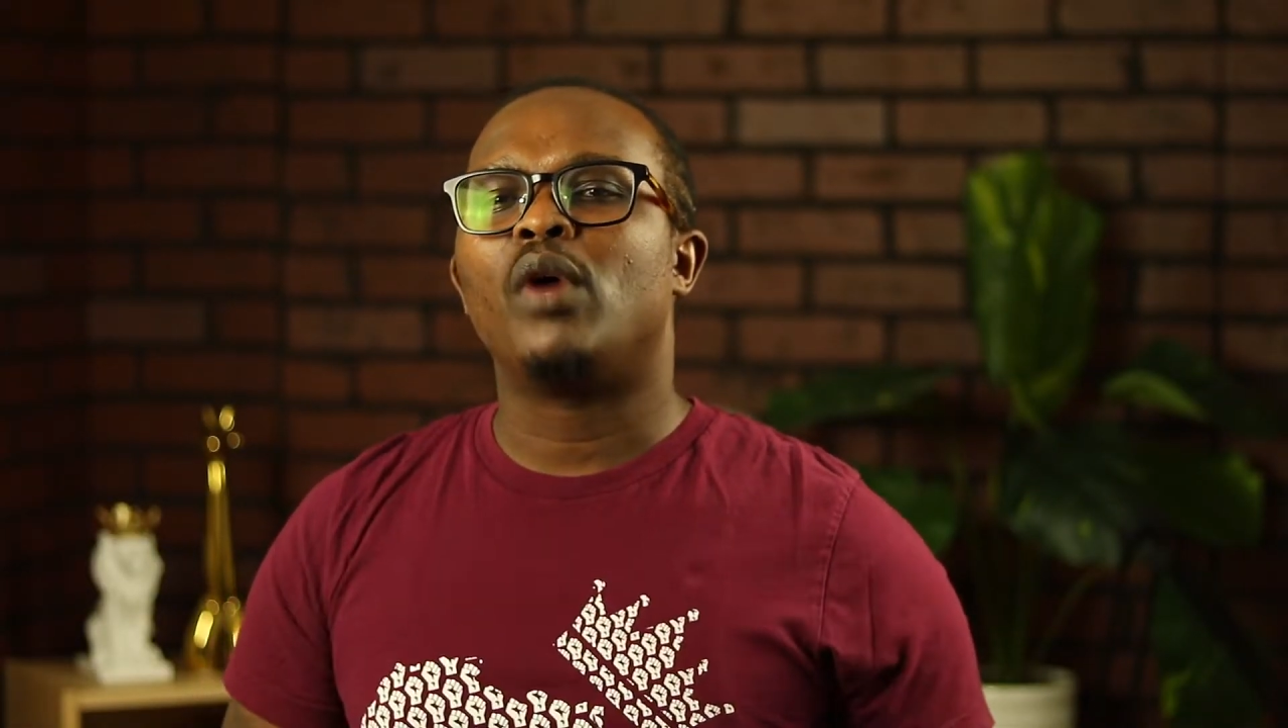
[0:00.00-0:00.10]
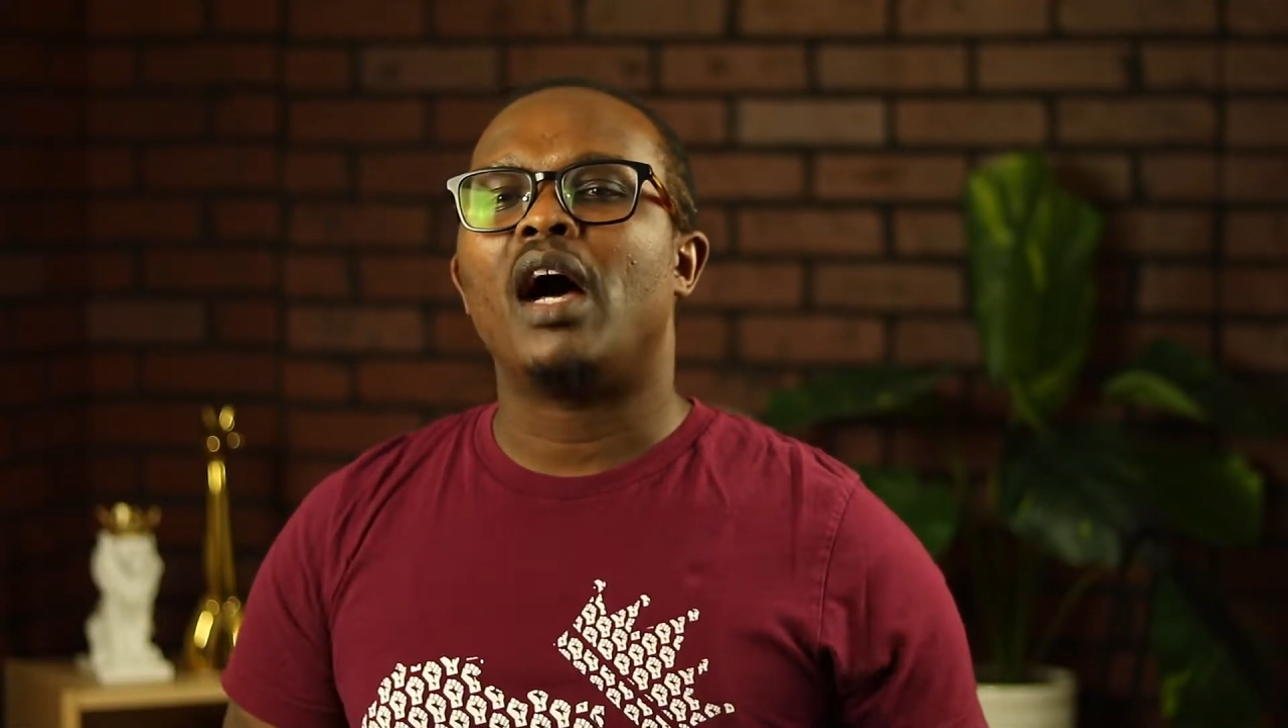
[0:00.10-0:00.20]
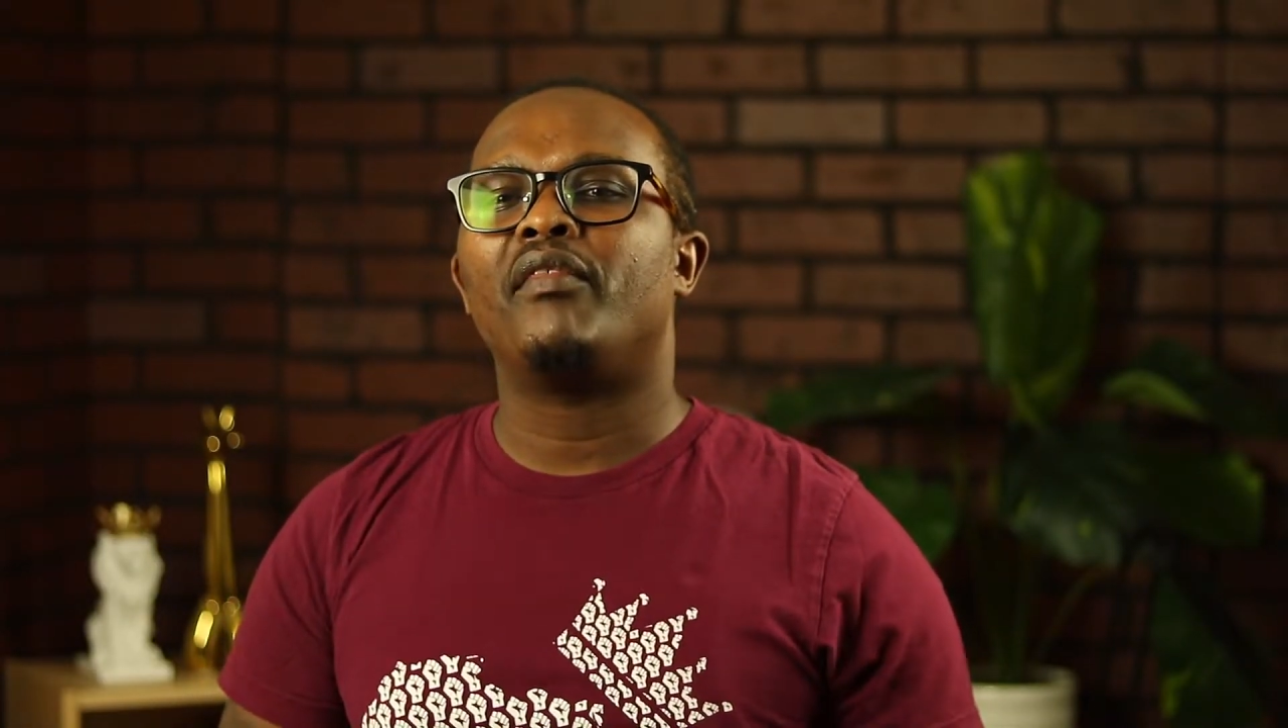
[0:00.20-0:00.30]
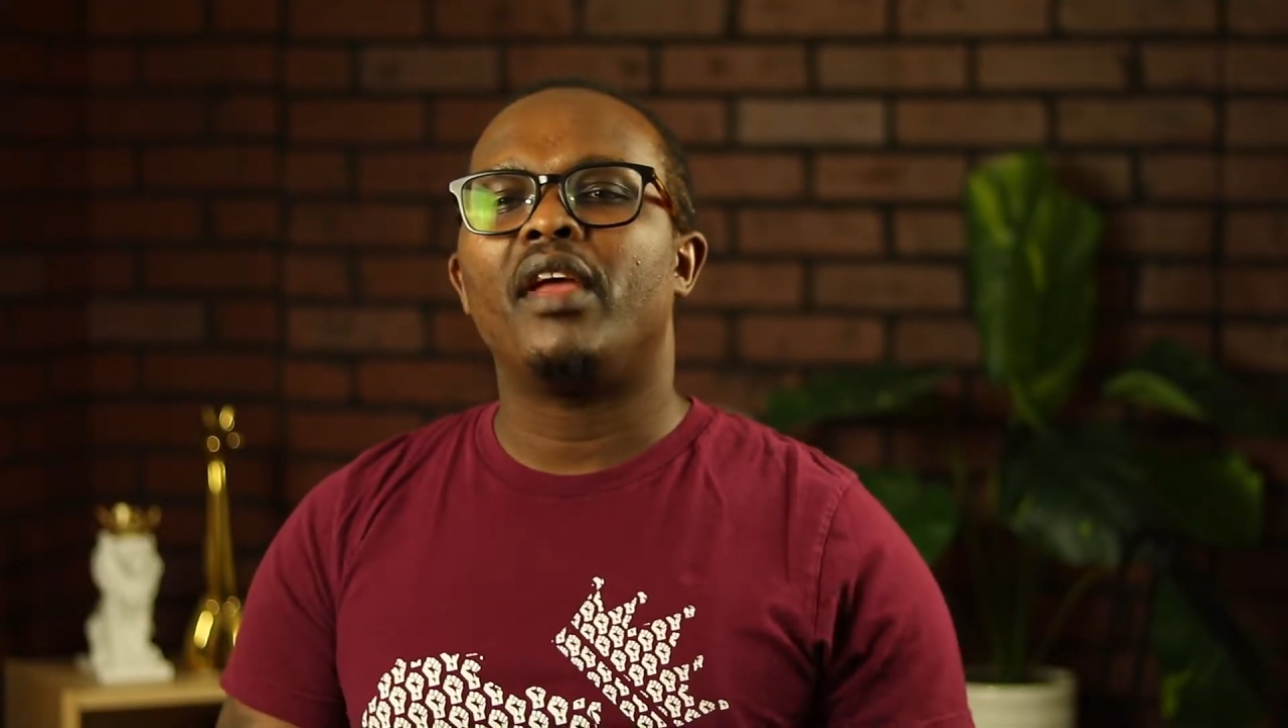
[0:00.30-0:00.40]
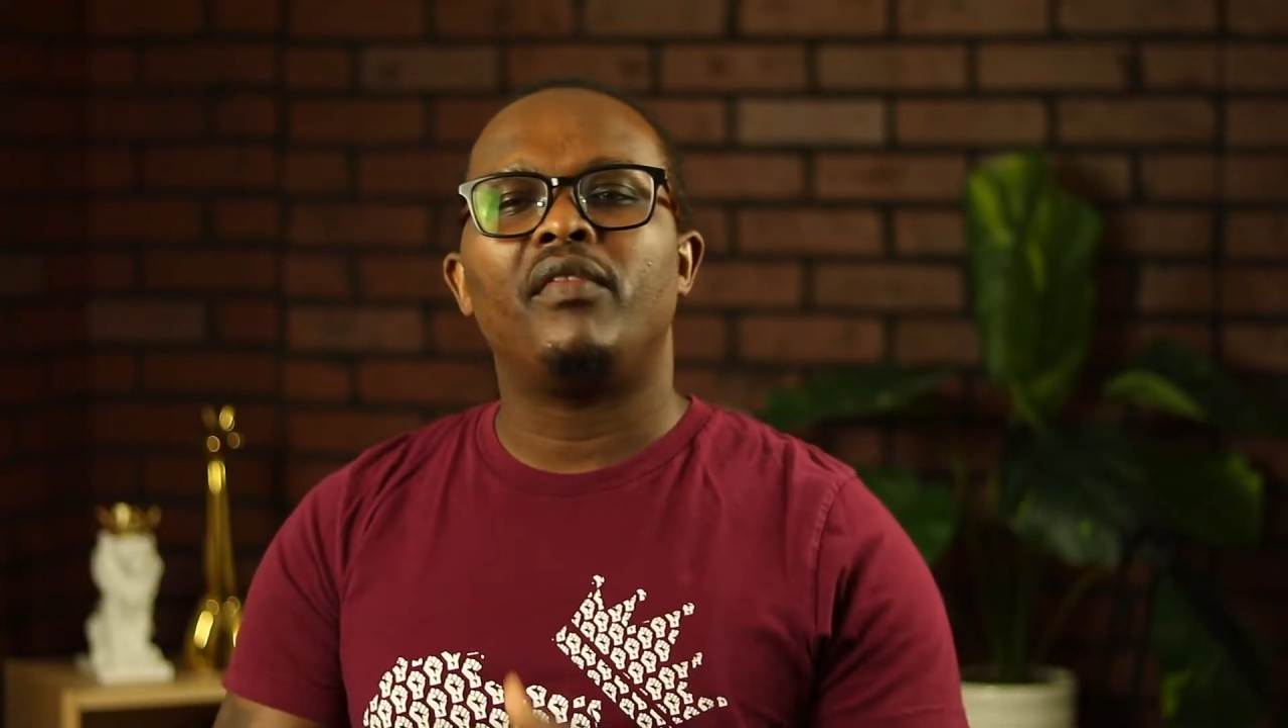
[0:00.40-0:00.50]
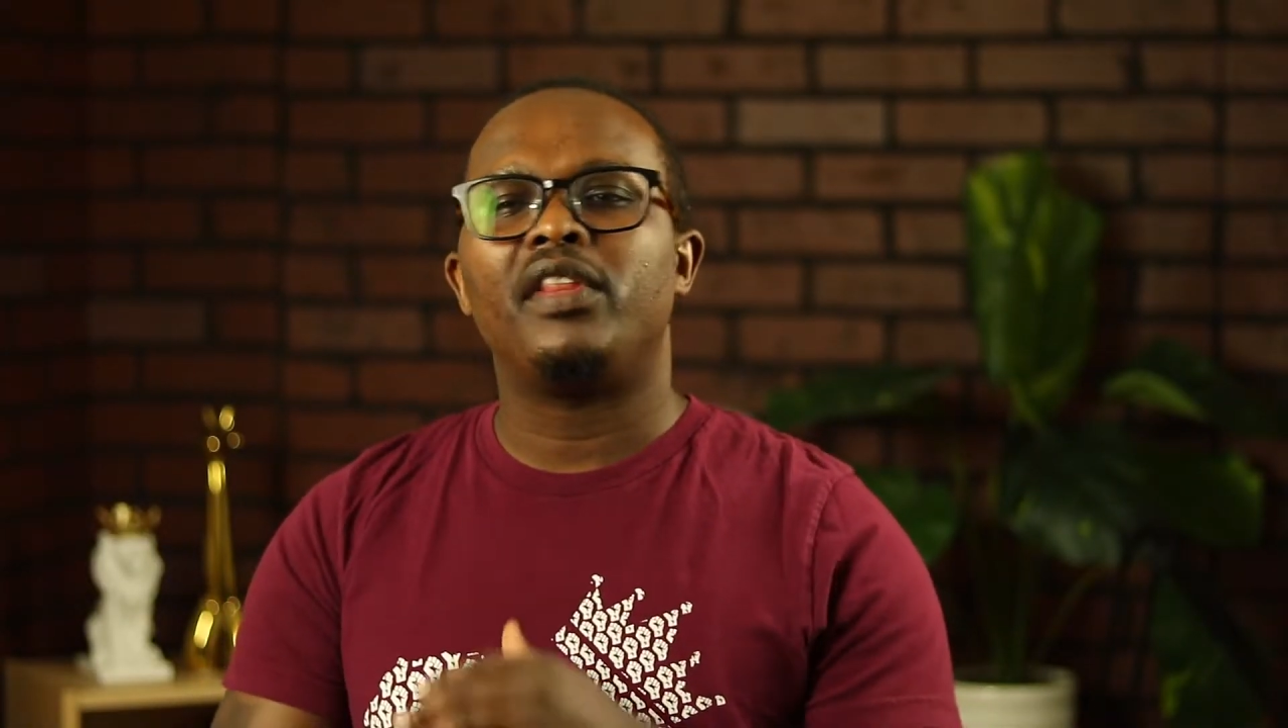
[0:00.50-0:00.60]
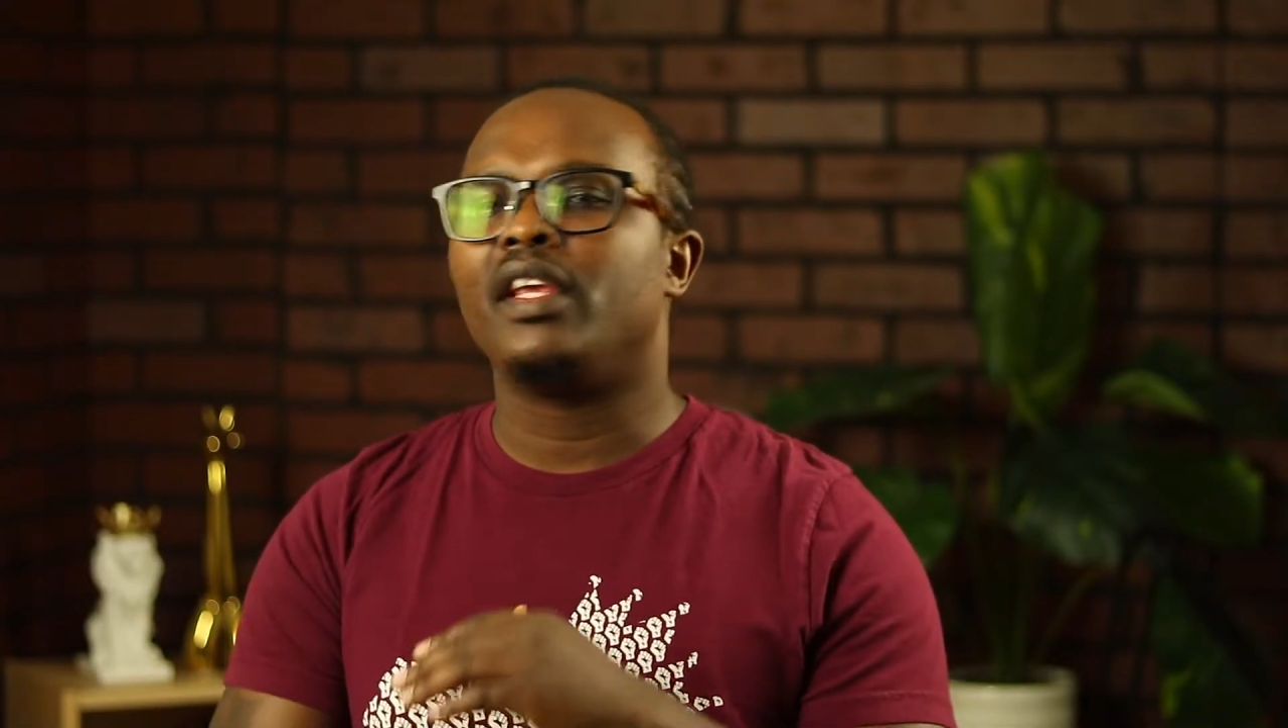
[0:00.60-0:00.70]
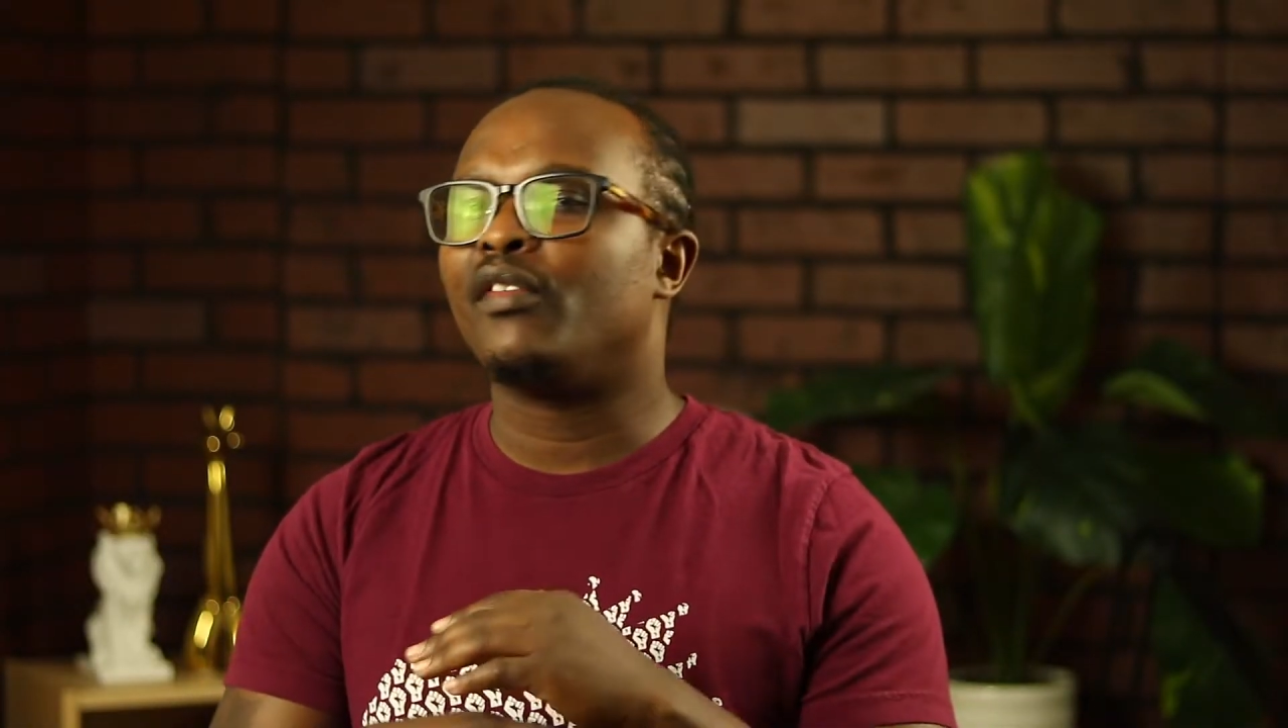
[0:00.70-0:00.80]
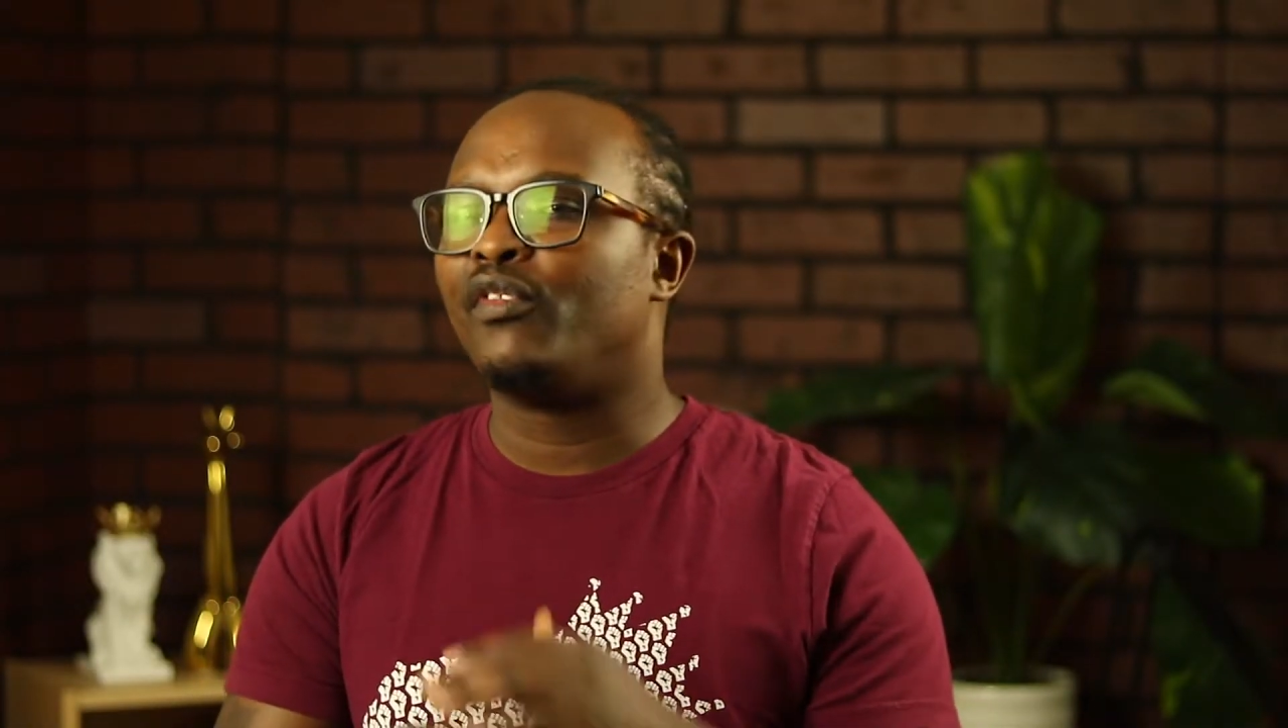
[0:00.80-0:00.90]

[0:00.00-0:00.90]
have everything